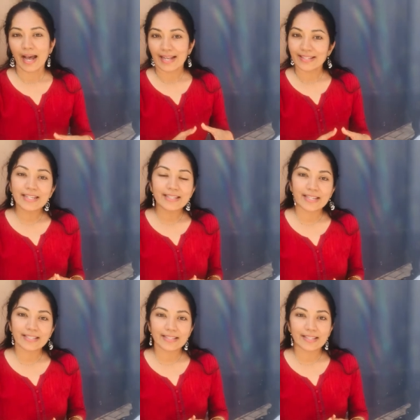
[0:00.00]
As an
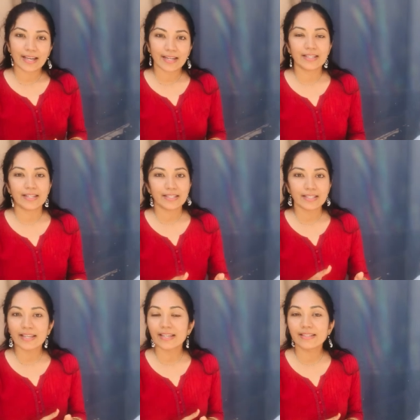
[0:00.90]
insecticide, it
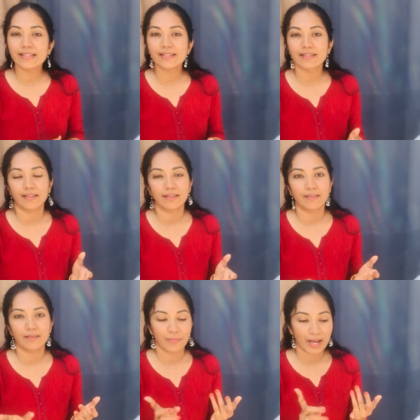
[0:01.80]
kills
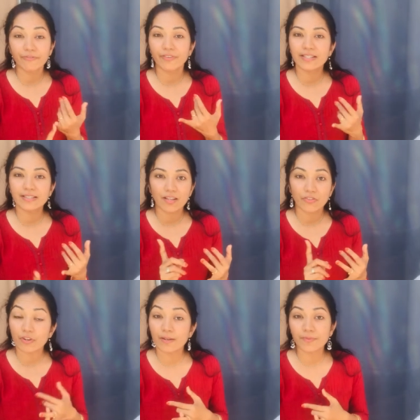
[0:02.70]
uh, aphids,
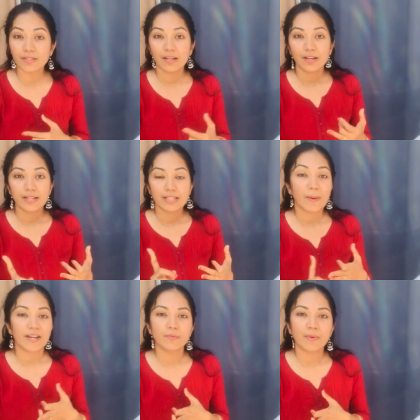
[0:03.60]
thrips,
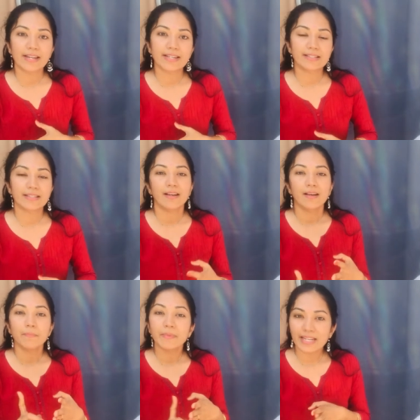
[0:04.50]
spider mites,
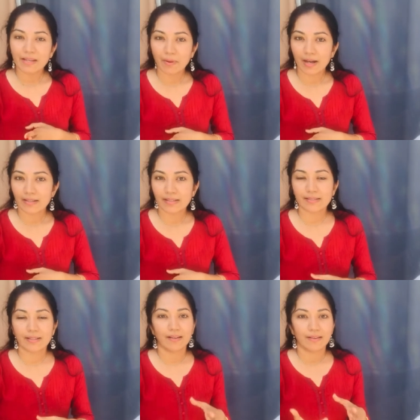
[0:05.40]

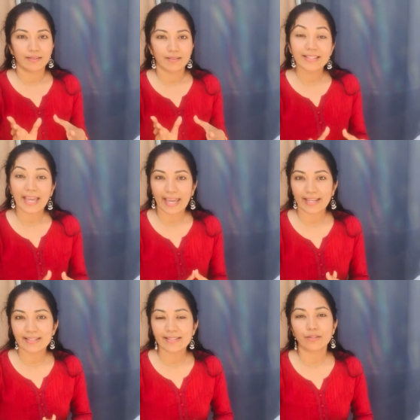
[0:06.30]
mealybugs, uh,
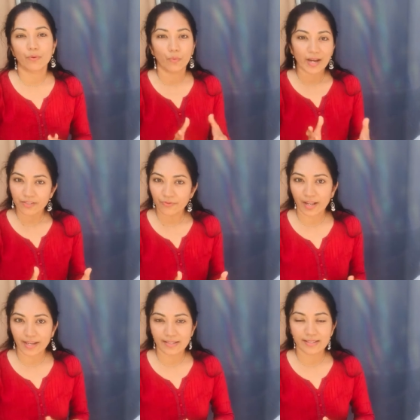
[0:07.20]
scales, white
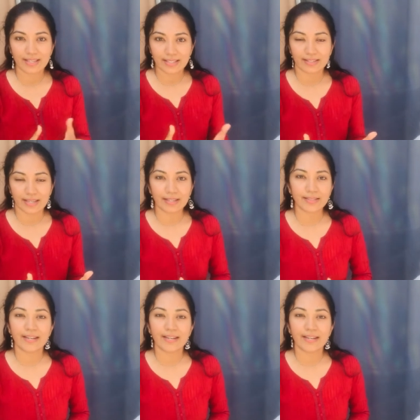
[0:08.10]
flies, these things.